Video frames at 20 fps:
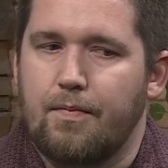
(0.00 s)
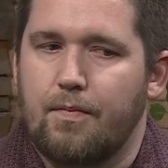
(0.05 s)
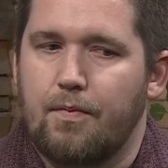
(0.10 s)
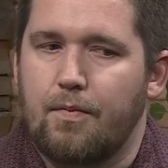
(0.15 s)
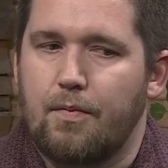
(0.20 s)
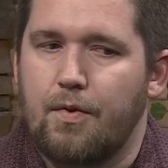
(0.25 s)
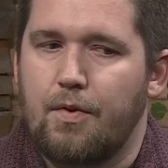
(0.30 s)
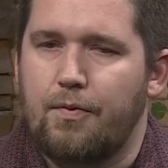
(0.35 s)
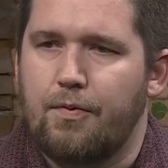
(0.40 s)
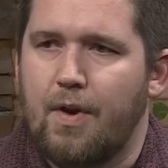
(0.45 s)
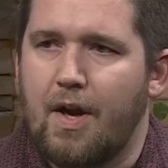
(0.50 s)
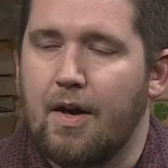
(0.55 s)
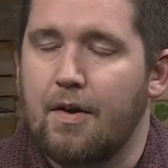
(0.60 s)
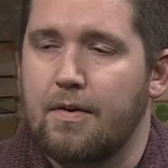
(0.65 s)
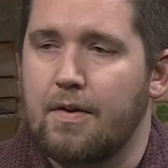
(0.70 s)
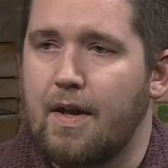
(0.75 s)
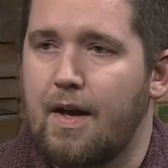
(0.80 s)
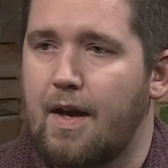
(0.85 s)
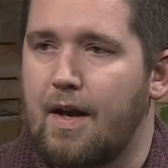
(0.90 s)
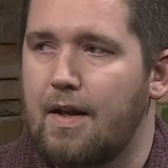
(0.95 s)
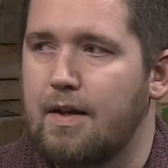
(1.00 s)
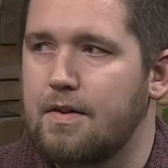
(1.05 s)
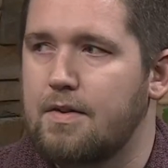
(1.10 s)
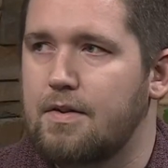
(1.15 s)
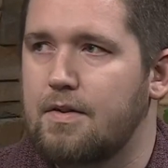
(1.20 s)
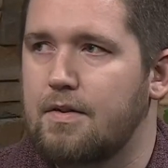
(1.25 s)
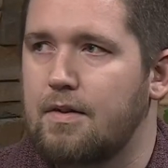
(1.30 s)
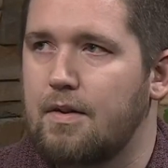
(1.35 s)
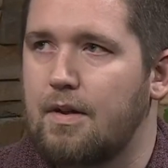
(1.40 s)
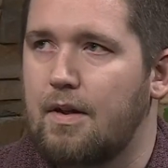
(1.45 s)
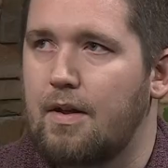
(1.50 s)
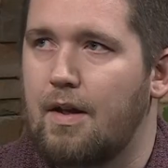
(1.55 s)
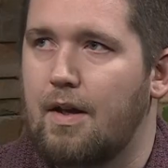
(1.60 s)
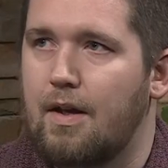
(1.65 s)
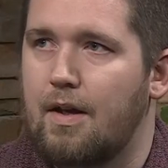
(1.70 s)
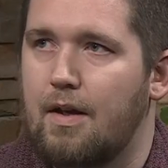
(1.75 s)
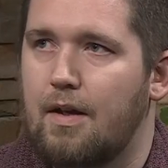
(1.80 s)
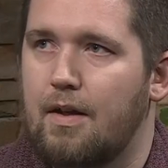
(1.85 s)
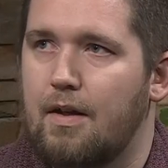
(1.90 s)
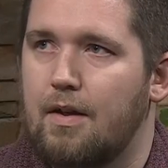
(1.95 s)
we found that
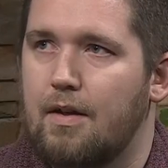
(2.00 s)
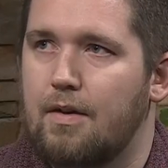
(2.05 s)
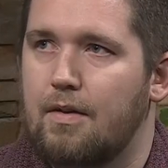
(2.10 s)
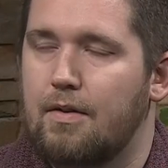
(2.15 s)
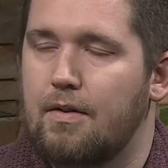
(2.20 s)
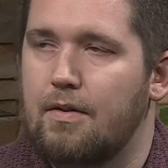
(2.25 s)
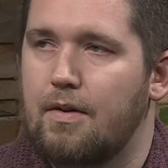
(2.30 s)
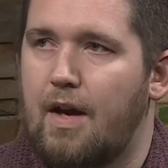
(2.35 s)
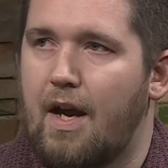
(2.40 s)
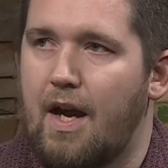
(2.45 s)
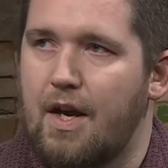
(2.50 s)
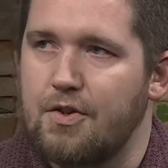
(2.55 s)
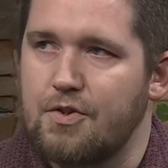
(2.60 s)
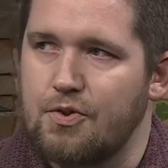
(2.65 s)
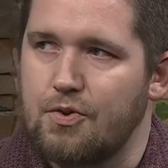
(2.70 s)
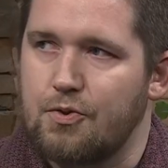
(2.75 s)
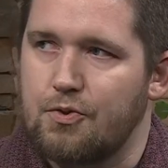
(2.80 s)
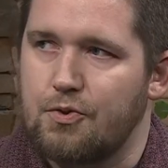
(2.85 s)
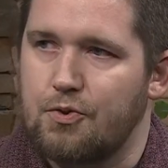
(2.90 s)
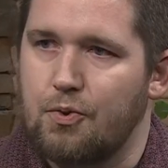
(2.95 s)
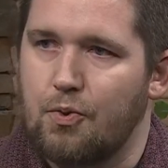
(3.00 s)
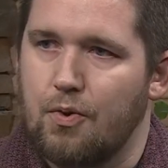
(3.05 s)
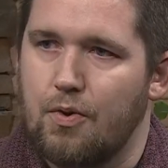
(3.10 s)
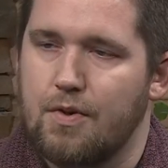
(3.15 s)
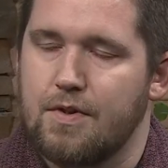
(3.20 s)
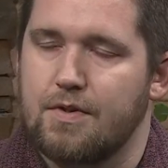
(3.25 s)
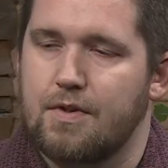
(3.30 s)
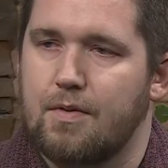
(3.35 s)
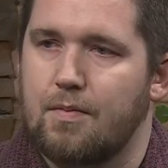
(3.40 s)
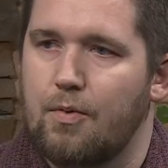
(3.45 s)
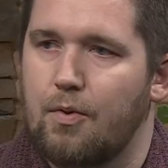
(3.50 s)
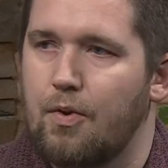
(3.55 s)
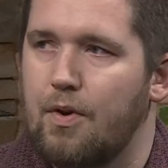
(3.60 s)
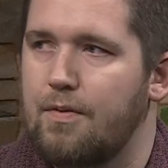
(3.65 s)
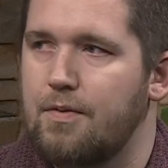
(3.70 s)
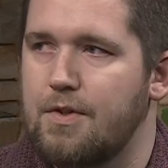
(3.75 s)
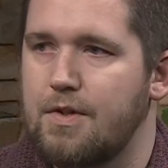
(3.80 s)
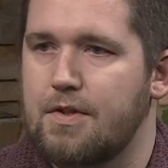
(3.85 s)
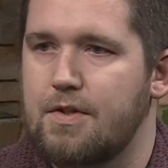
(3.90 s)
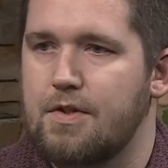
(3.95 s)
astrotourism, or
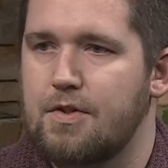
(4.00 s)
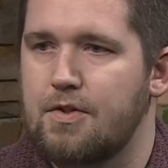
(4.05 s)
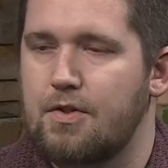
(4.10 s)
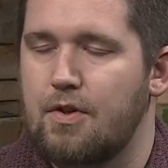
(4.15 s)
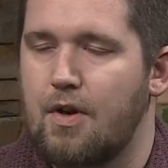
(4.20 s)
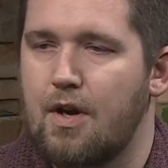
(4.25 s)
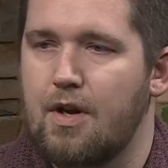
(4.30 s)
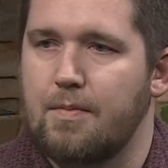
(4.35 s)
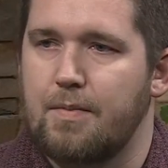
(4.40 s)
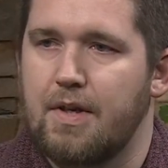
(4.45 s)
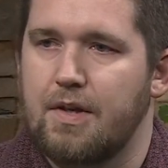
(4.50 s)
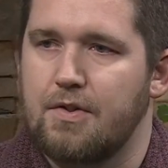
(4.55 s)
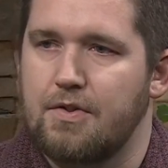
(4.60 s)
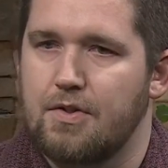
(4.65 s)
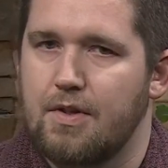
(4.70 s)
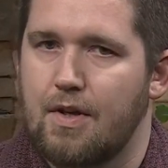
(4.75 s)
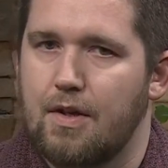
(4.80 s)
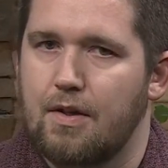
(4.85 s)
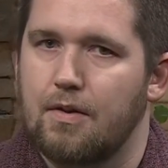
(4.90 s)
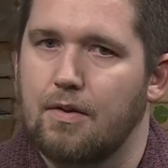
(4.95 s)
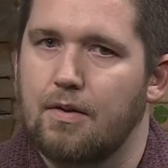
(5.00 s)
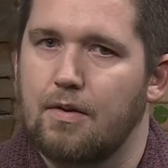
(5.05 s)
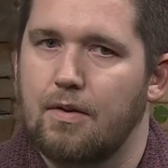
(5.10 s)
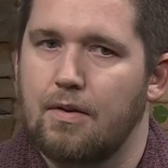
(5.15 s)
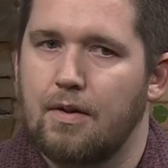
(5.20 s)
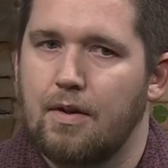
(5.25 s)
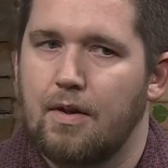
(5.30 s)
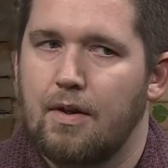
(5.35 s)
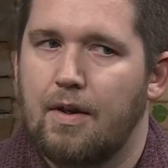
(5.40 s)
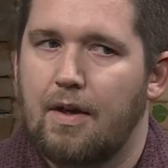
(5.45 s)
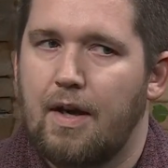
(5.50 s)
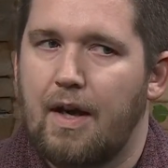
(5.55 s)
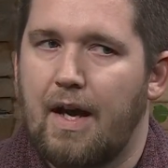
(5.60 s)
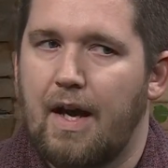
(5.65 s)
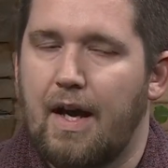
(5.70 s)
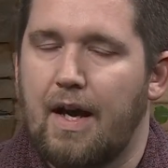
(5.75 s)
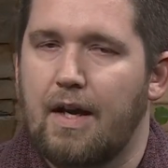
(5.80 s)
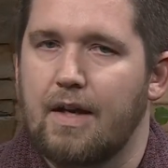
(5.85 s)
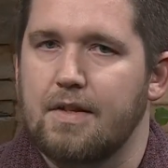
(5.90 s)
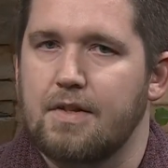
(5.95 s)
even just astronomy in general,
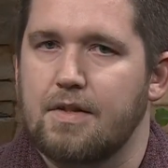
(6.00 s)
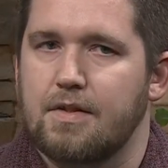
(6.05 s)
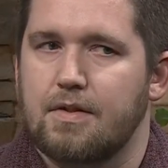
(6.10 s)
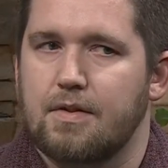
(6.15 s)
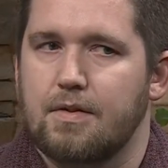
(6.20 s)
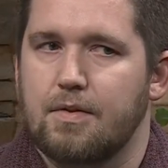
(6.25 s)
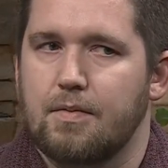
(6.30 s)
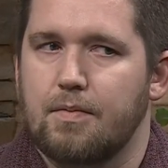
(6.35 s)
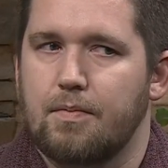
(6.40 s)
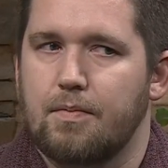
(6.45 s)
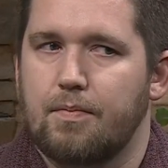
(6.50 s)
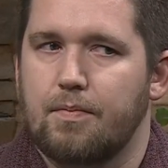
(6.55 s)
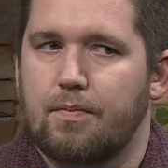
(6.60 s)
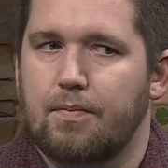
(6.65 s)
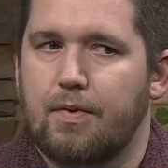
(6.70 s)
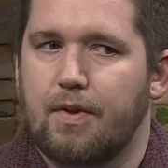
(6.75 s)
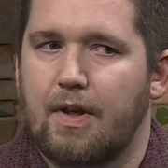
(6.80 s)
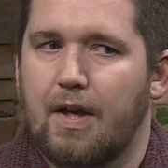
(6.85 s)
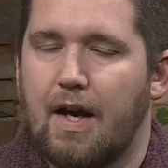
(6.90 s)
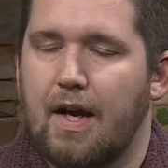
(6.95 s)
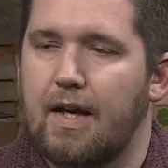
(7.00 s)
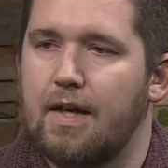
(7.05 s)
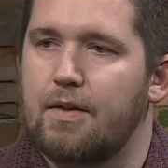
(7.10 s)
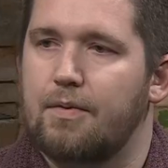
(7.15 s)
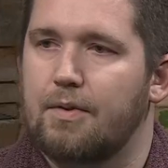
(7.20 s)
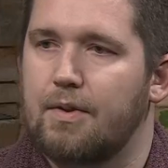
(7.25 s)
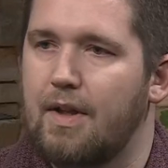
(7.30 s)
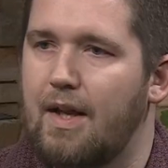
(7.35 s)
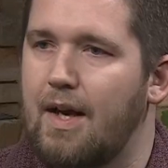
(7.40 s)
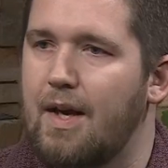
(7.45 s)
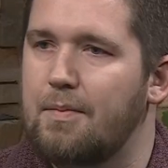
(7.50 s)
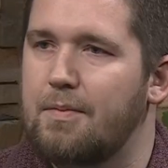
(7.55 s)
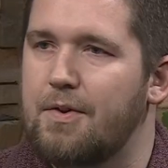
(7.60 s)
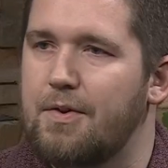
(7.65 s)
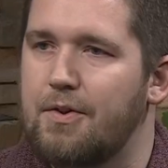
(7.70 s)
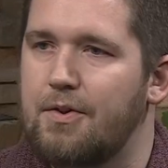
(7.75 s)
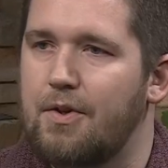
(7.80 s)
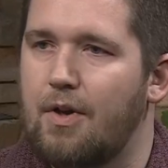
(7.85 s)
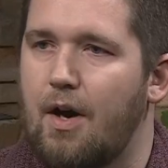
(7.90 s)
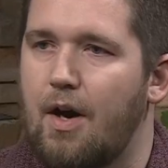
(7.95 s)
has kind of climbed to
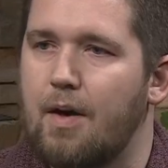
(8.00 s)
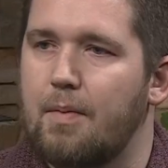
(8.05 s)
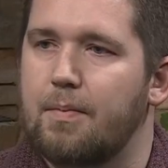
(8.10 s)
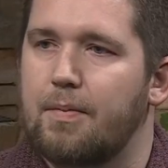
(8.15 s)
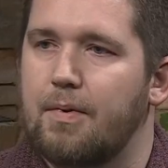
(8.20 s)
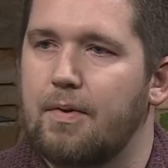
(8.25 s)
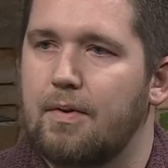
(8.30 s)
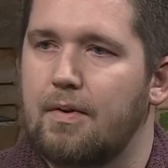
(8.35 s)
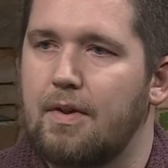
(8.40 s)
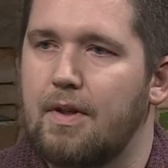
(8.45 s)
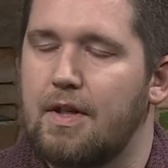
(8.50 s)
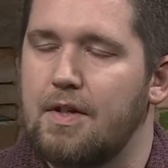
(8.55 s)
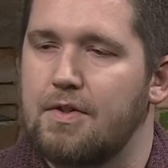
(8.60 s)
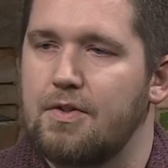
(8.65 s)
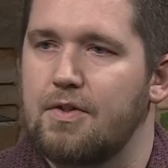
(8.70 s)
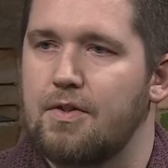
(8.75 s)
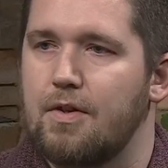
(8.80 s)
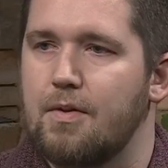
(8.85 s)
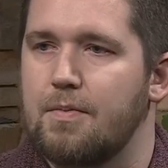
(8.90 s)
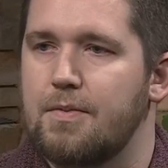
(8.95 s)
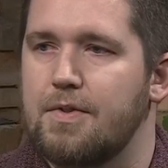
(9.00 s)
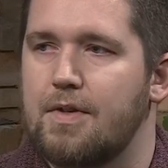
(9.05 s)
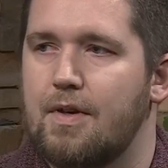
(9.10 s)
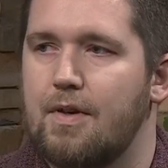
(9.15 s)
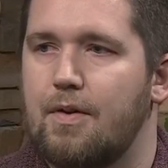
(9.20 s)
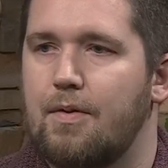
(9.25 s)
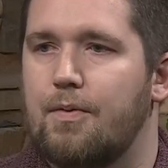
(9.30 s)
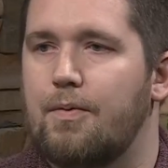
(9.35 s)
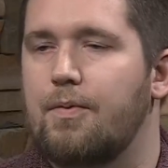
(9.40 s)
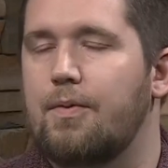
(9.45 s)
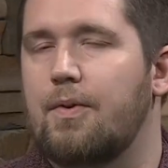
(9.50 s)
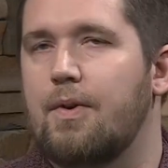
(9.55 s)
the top in terms of